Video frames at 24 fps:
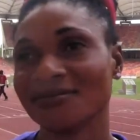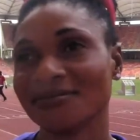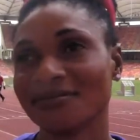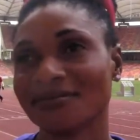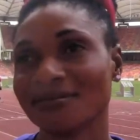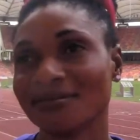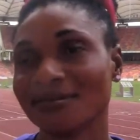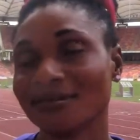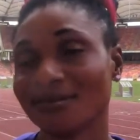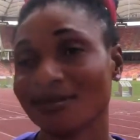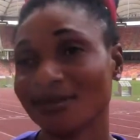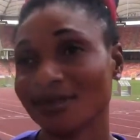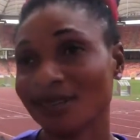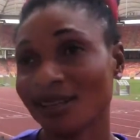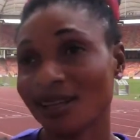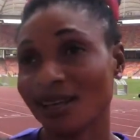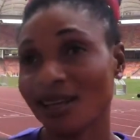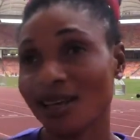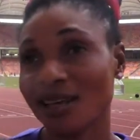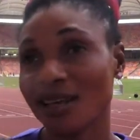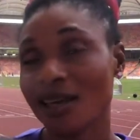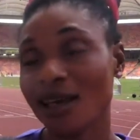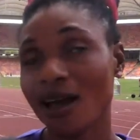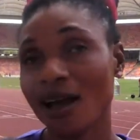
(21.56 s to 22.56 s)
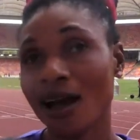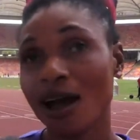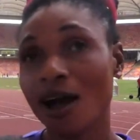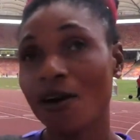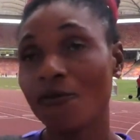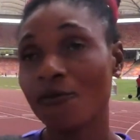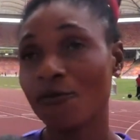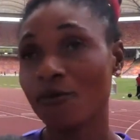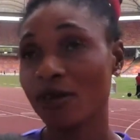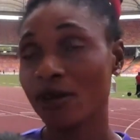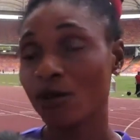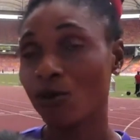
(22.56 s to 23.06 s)
Yeah,
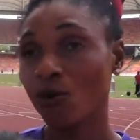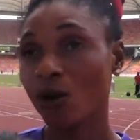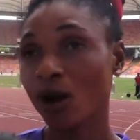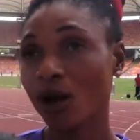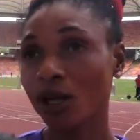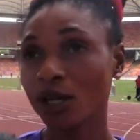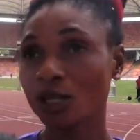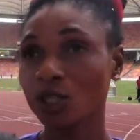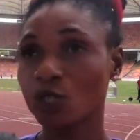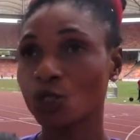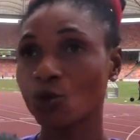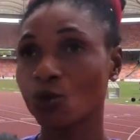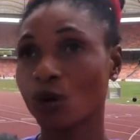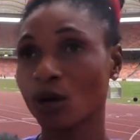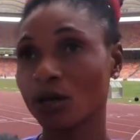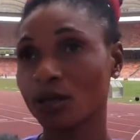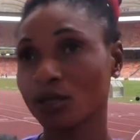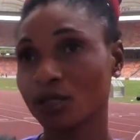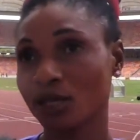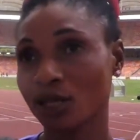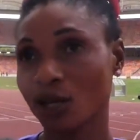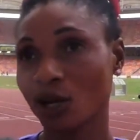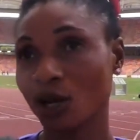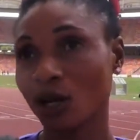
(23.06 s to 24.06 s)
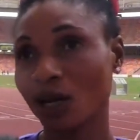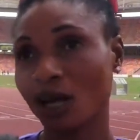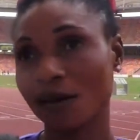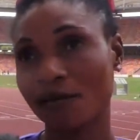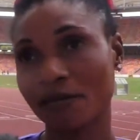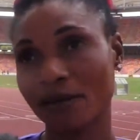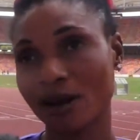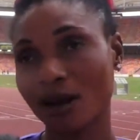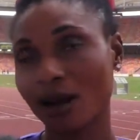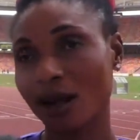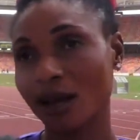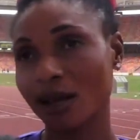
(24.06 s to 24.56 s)
I've been working towards the All
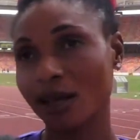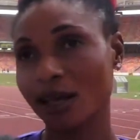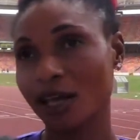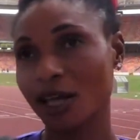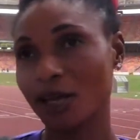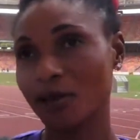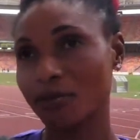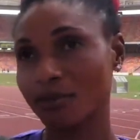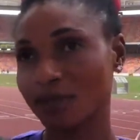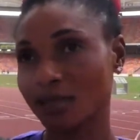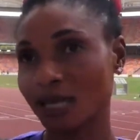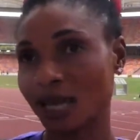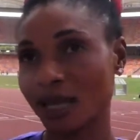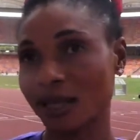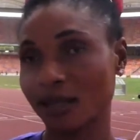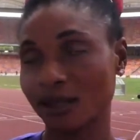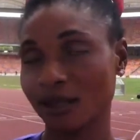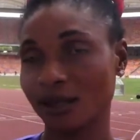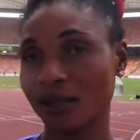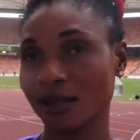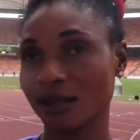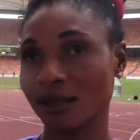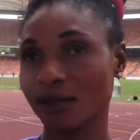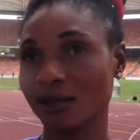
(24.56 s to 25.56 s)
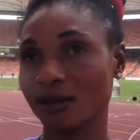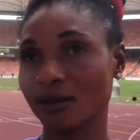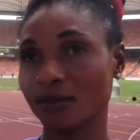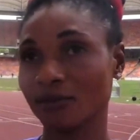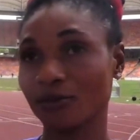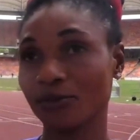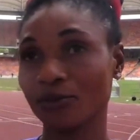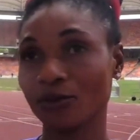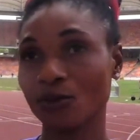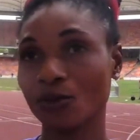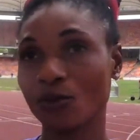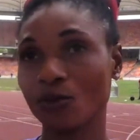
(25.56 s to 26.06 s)
African Games and
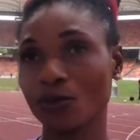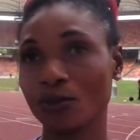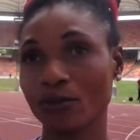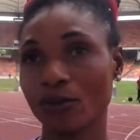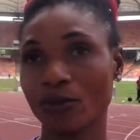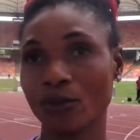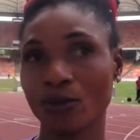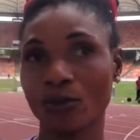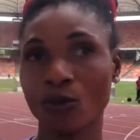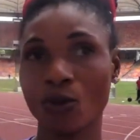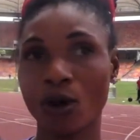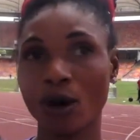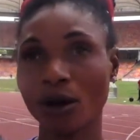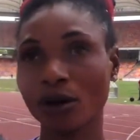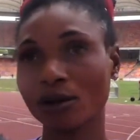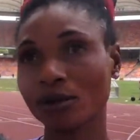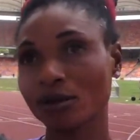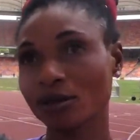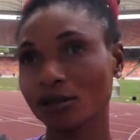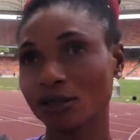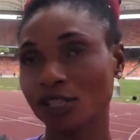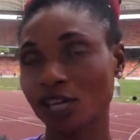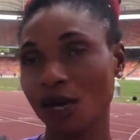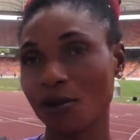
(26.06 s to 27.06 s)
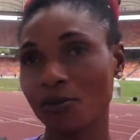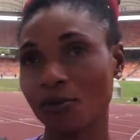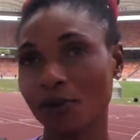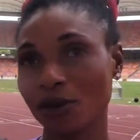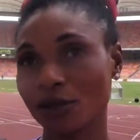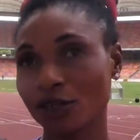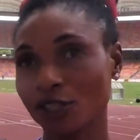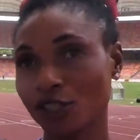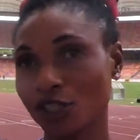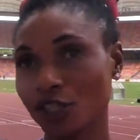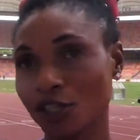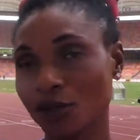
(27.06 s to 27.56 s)
the World
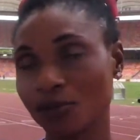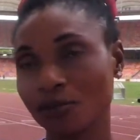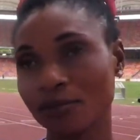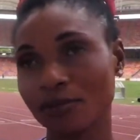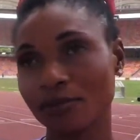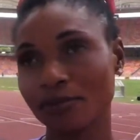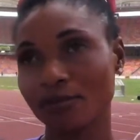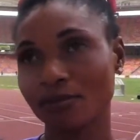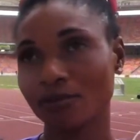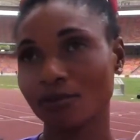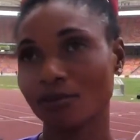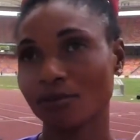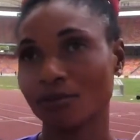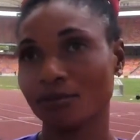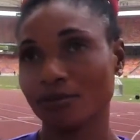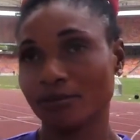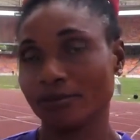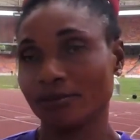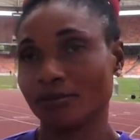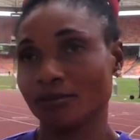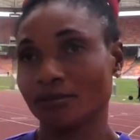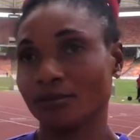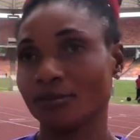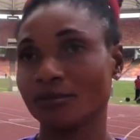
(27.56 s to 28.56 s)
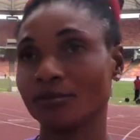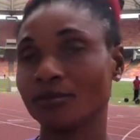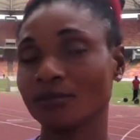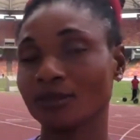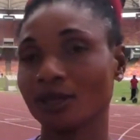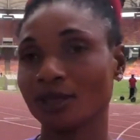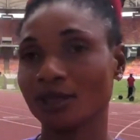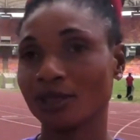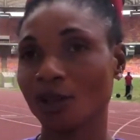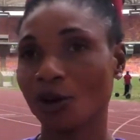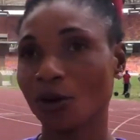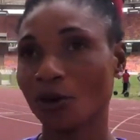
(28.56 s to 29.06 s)
Championship.
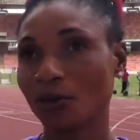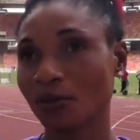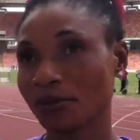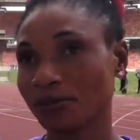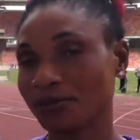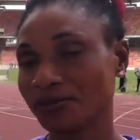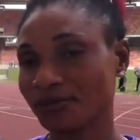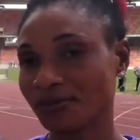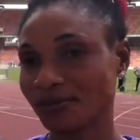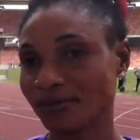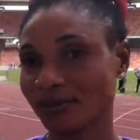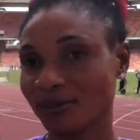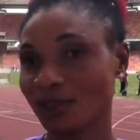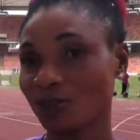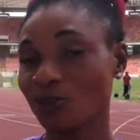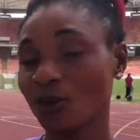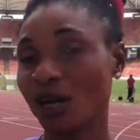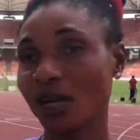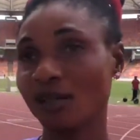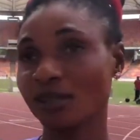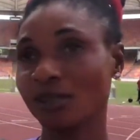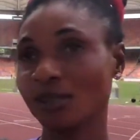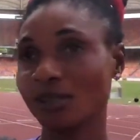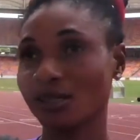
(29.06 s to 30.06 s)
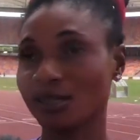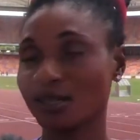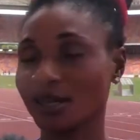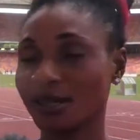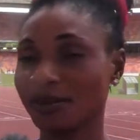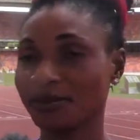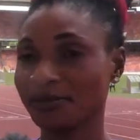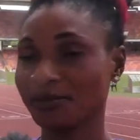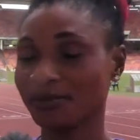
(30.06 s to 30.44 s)
So, throughout this year.